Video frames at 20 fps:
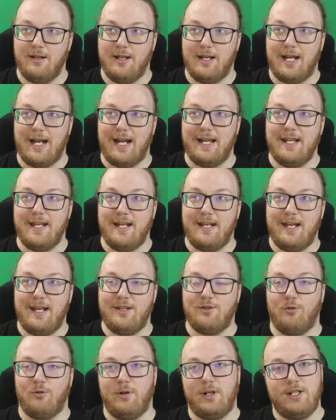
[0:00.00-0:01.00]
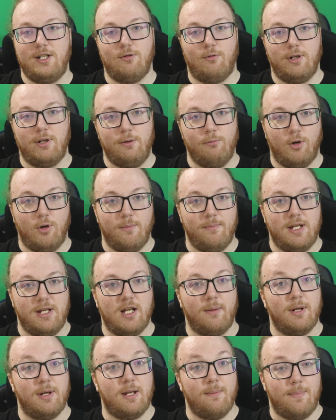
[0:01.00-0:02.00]
and then in 2021
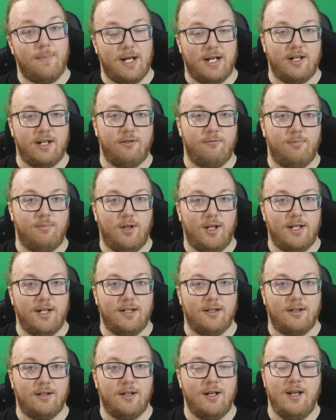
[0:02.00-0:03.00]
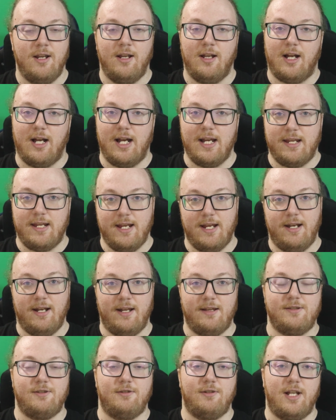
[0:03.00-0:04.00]
become a competitive player? I can't
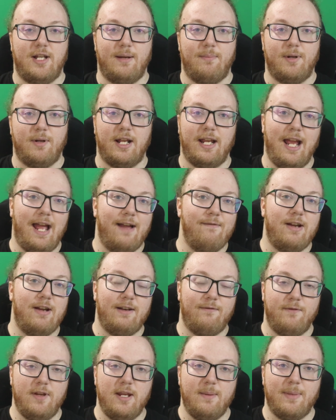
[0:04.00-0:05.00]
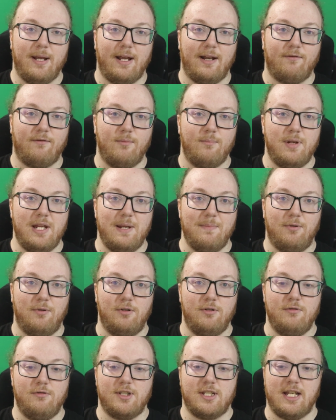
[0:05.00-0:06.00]
answer that, but I have had feedback from people
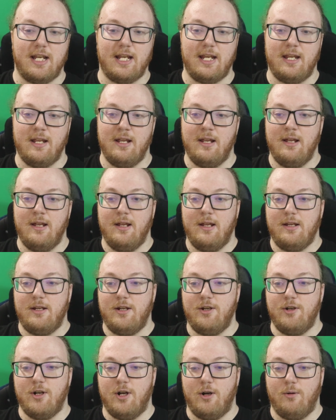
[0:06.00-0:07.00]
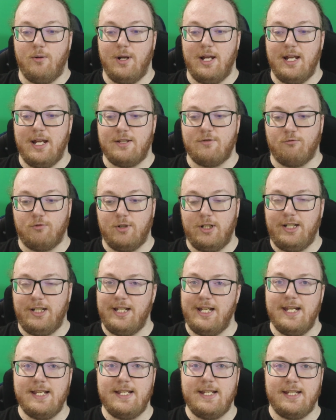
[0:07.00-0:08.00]
who say, it's really
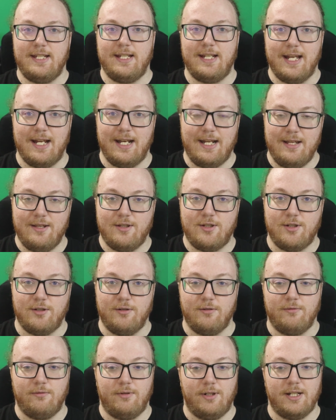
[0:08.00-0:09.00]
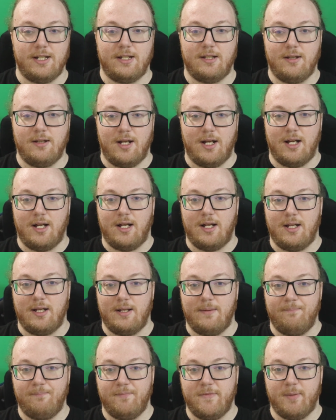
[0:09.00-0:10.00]
easy to get into. Like,
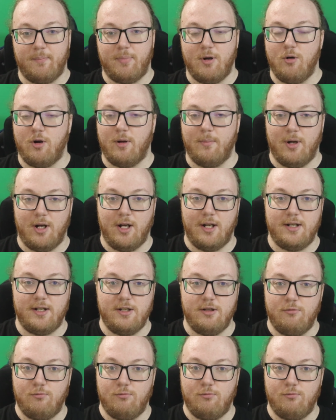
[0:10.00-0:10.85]
the Pokemon, you